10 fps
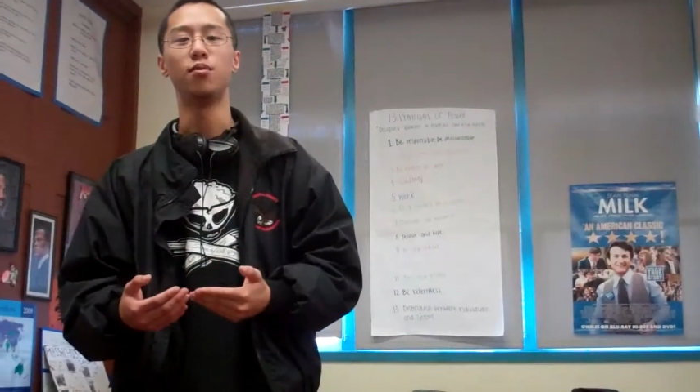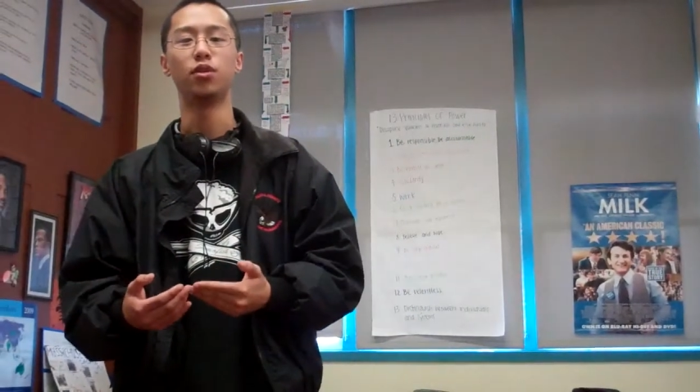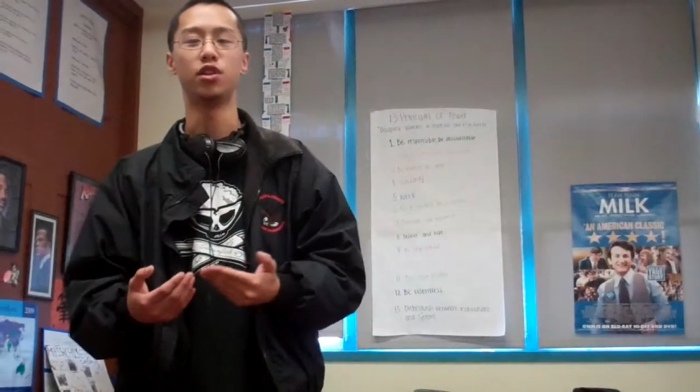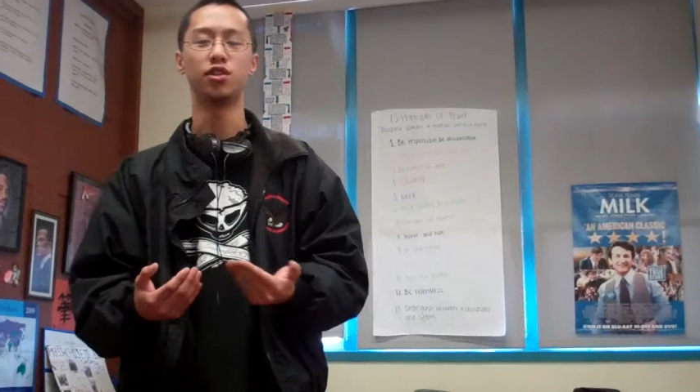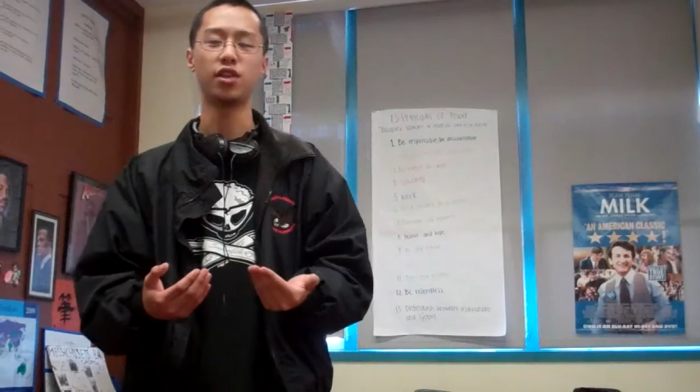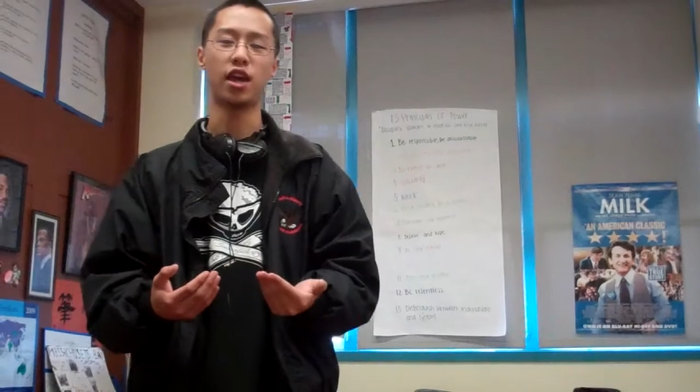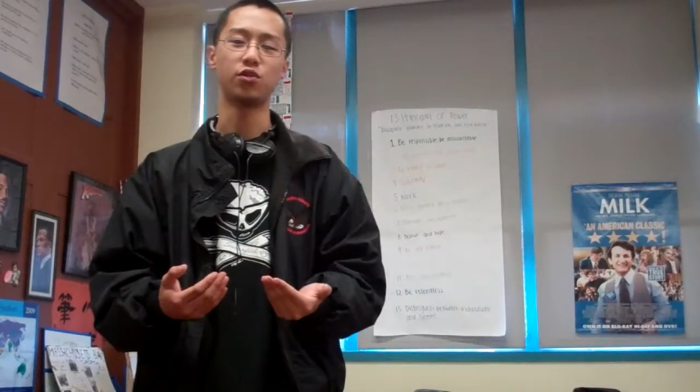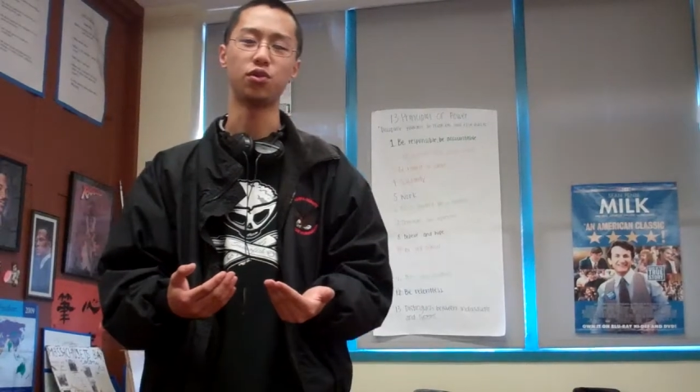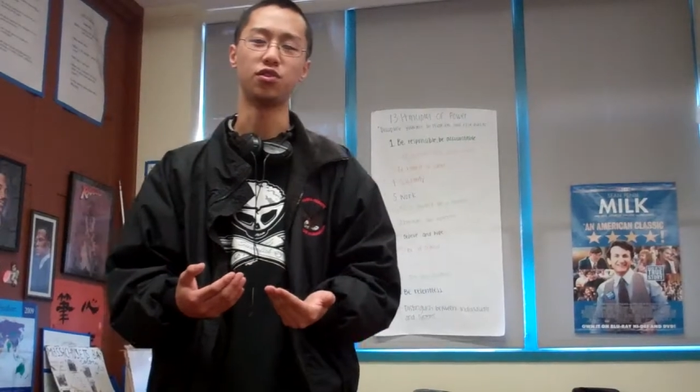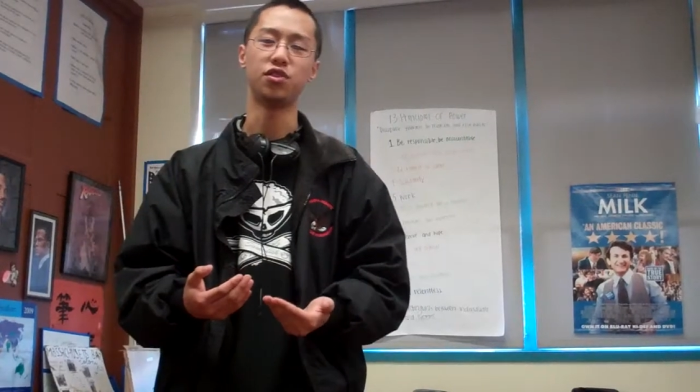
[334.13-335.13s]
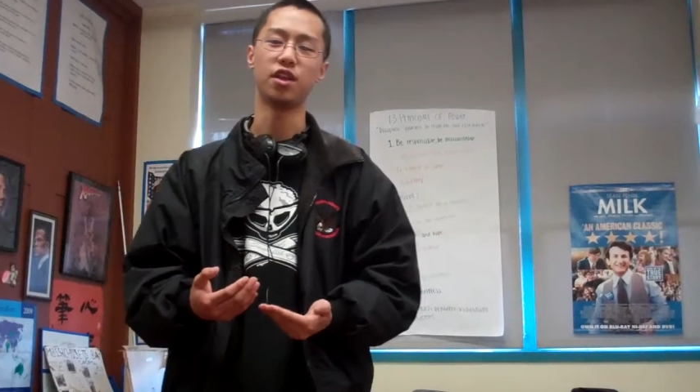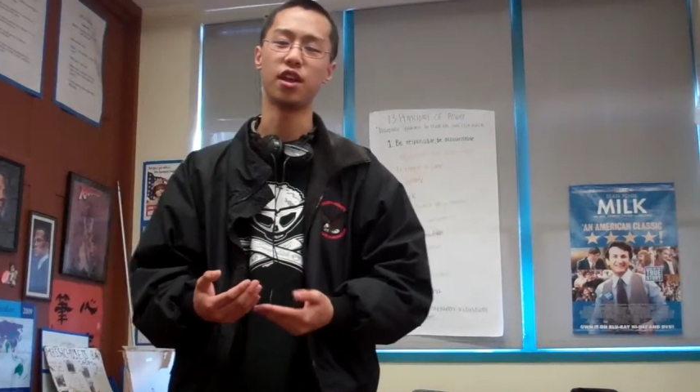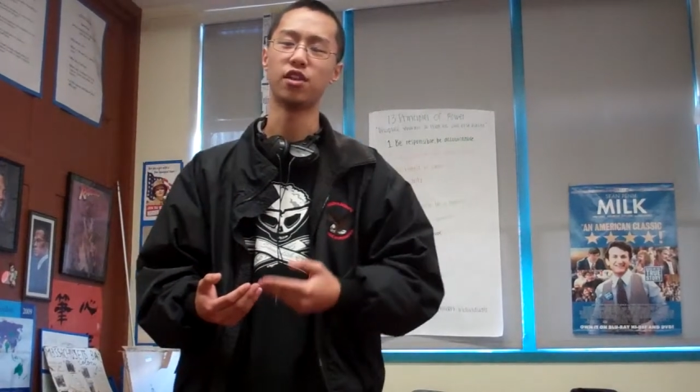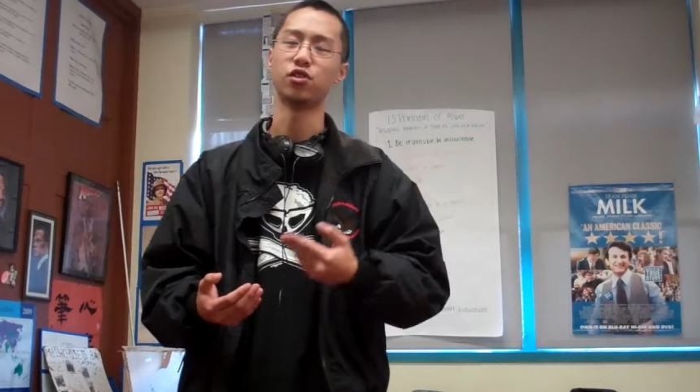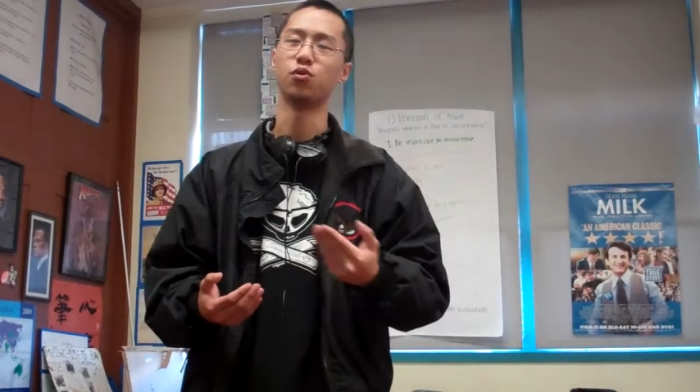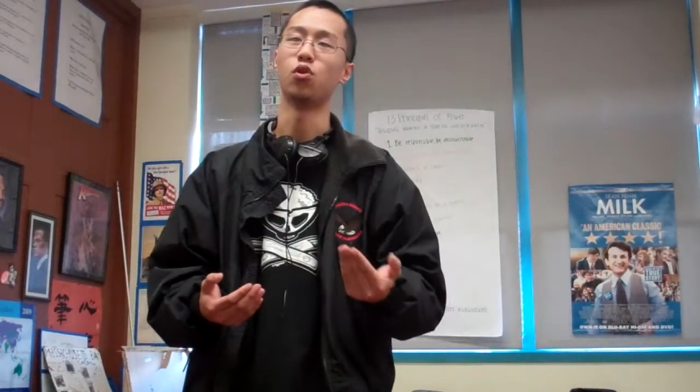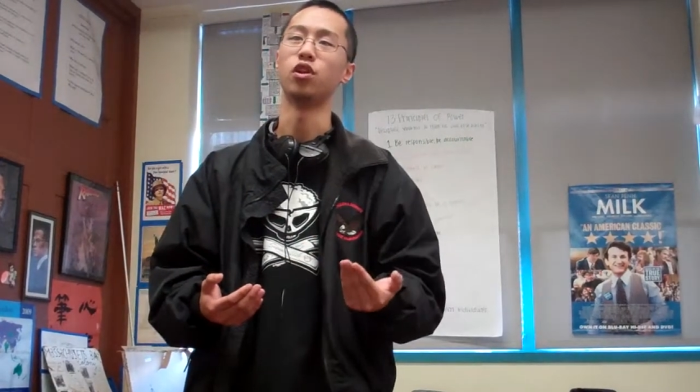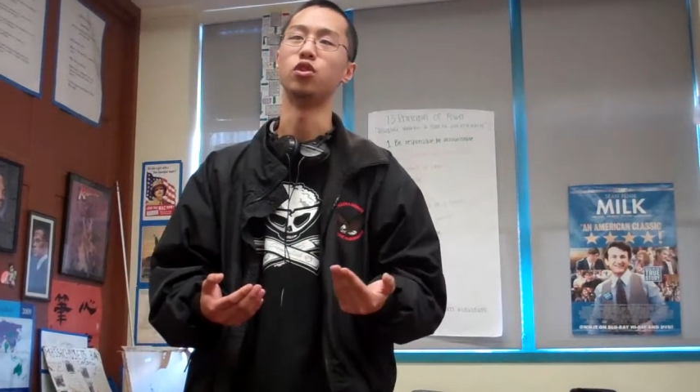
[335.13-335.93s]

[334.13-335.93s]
Because as you can see, as according